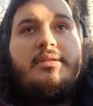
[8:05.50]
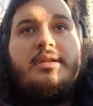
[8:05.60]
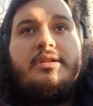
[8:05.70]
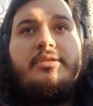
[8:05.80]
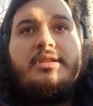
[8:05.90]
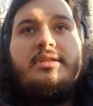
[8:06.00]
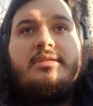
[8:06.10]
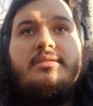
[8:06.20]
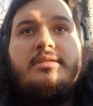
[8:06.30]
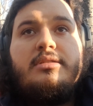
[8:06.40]

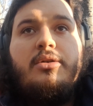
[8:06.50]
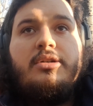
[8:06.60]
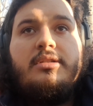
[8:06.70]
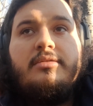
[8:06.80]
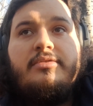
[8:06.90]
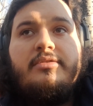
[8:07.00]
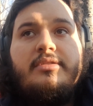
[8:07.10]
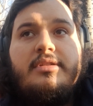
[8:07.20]
this quote of